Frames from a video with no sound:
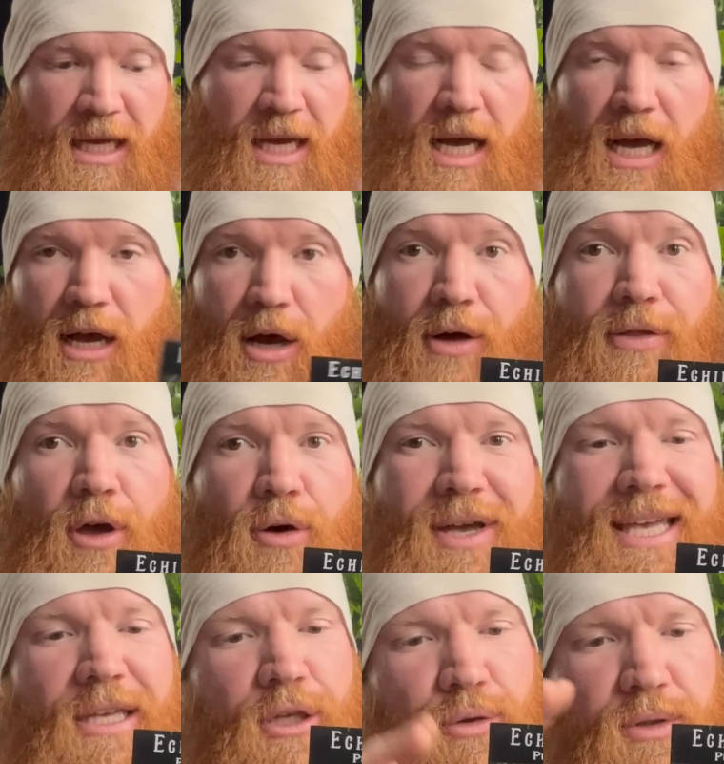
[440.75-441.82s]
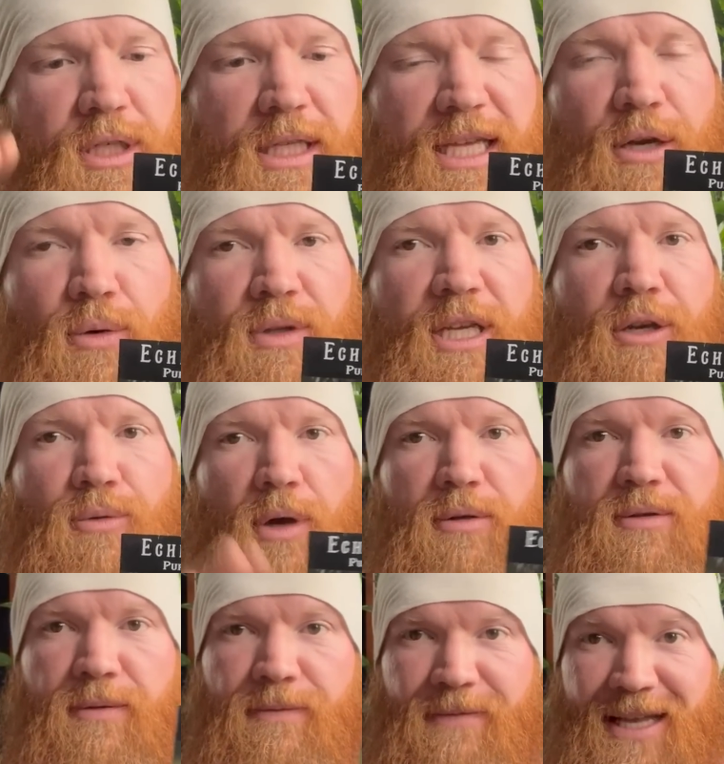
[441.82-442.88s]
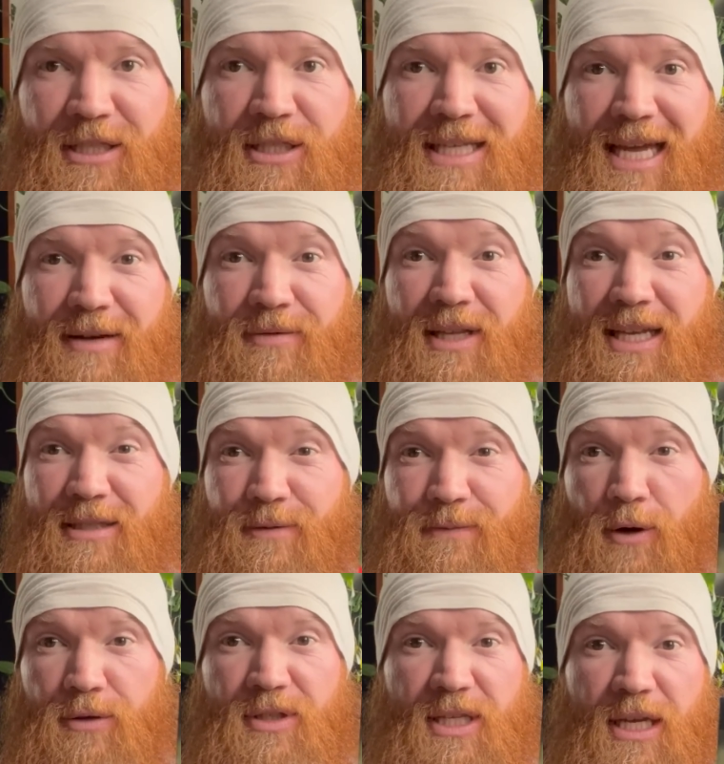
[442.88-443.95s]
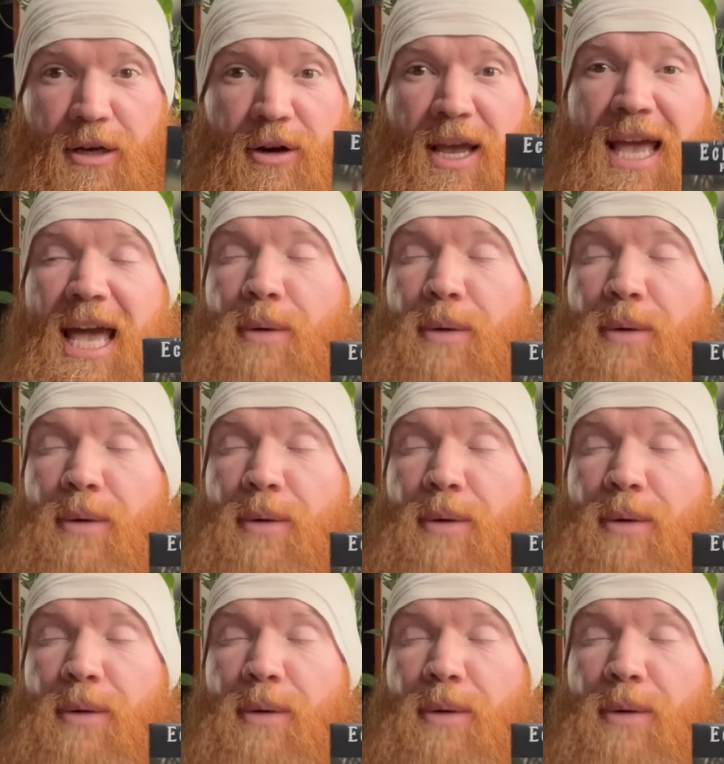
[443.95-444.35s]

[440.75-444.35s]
Uh, although it usually only grows vegetatively its first year